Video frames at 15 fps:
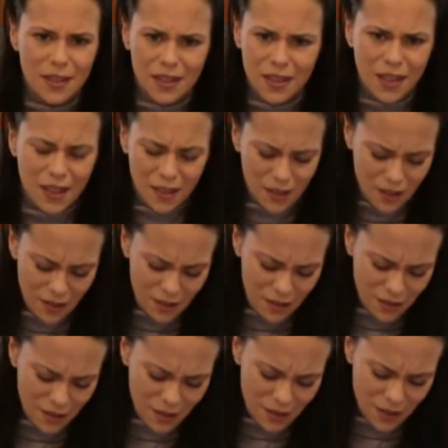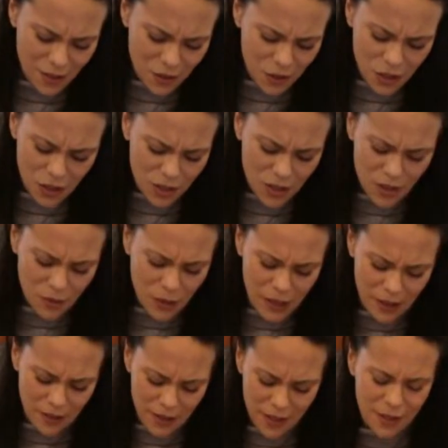like, there's just no
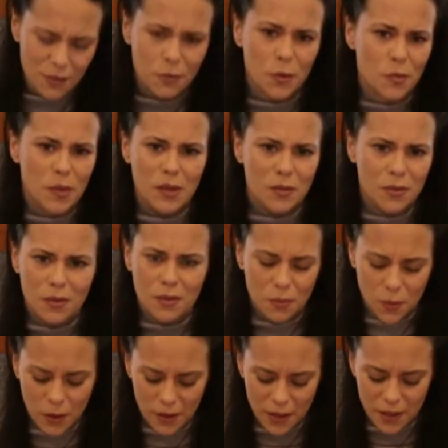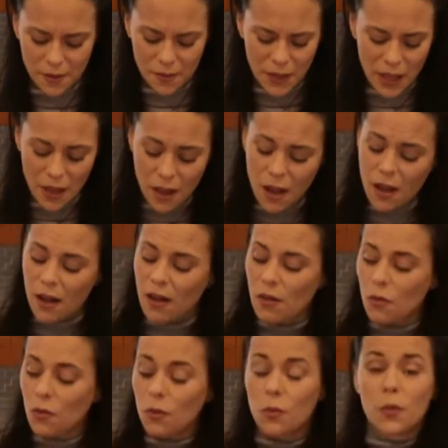way that it will be worth it.
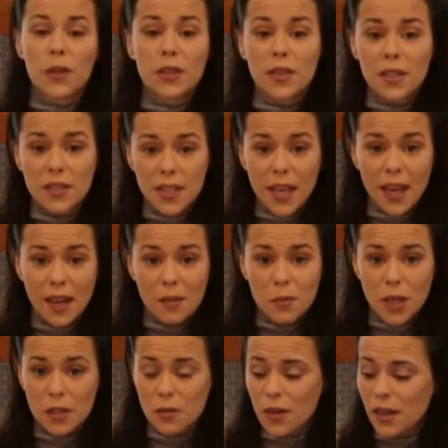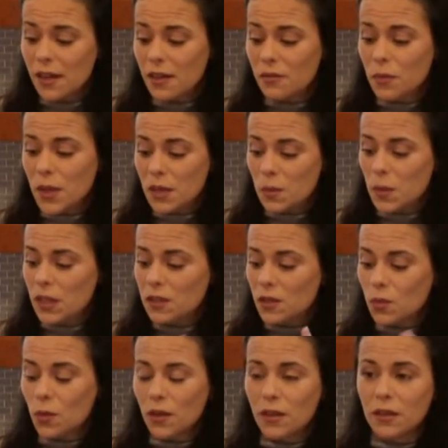With this can, by the way, of baked beans,
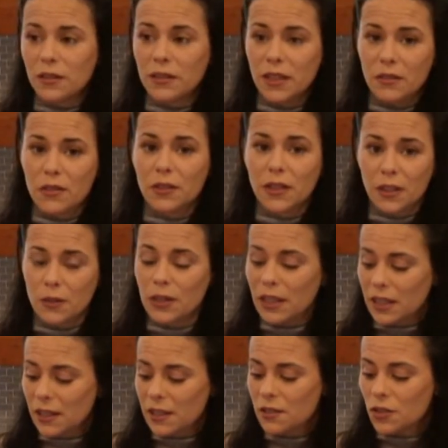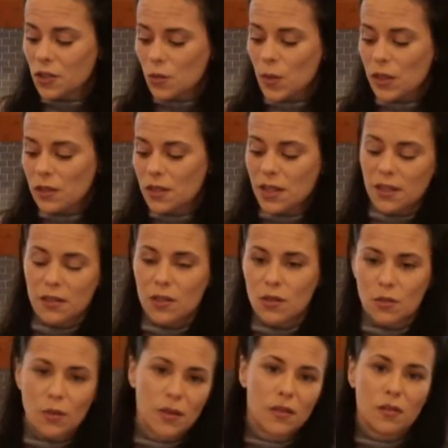we're going to leave the liquid in it just because this
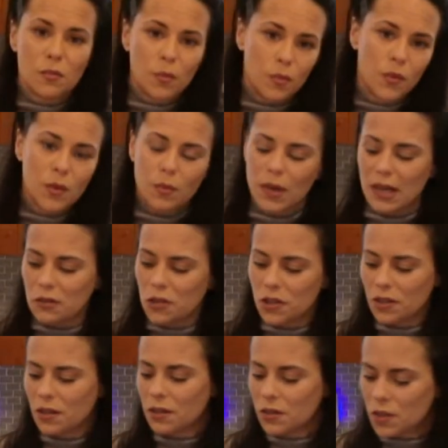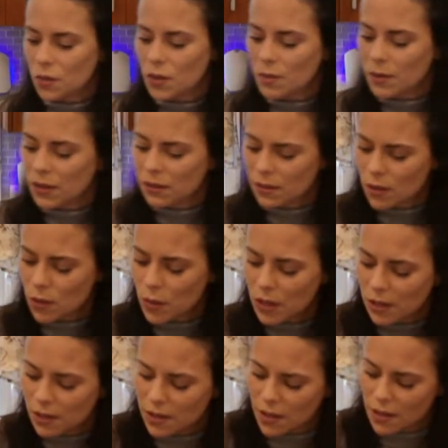is where the brown sugar
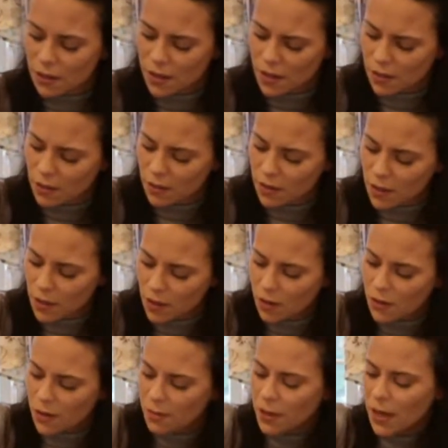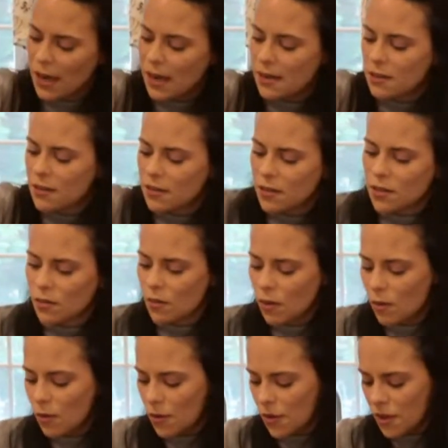sweetness is. So I'm going to add this
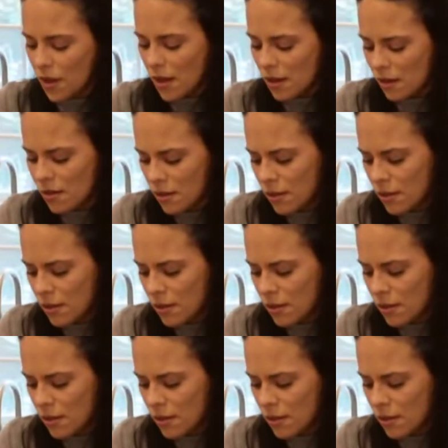whole thing.